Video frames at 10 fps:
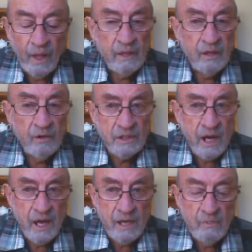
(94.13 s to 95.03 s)
There is
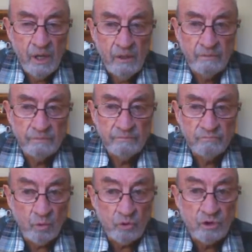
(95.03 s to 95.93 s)
labor
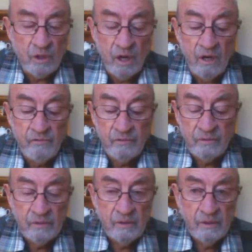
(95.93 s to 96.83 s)
or staff.
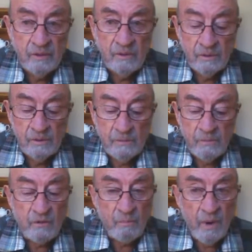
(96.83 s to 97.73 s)

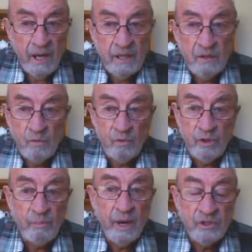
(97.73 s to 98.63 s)
There's money, or the
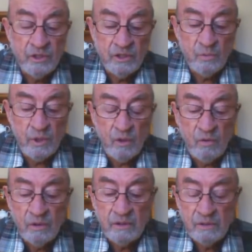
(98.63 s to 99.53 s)
budget as we
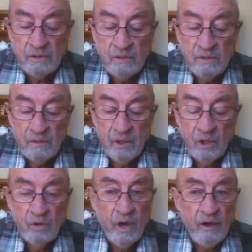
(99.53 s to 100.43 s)
call it.
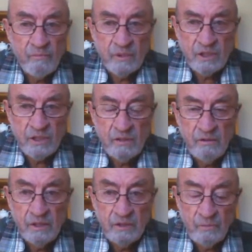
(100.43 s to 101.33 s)
You have
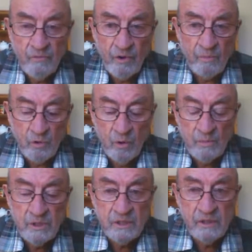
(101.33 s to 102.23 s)
materials, from raw
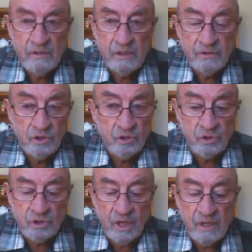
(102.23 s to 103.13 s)
materials to
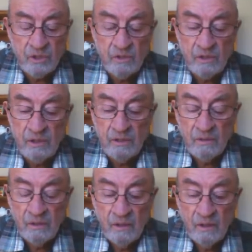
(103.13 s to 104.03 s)
stationery.
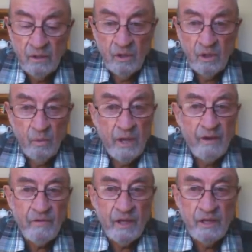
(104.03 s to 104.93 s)
We
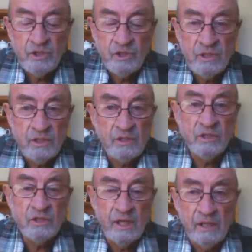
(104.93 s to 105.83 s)
have energy such
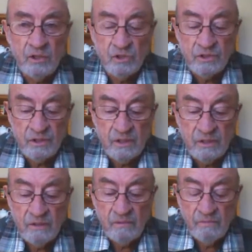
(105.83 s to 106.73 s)
as
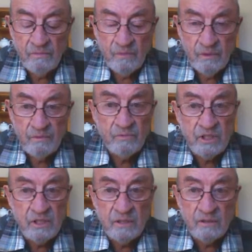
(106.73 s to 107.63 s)
electricity,
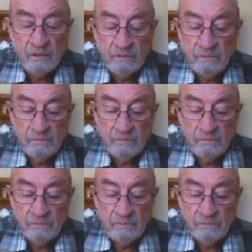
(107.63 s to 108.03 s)
diesel.